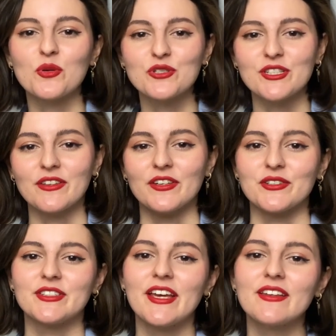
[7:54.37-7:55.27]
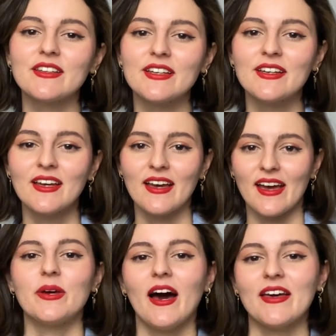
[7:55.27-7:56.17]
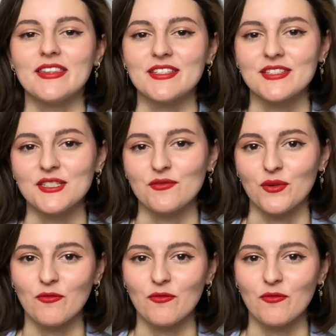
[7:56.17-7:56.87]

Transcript: I'm posting there daily behind the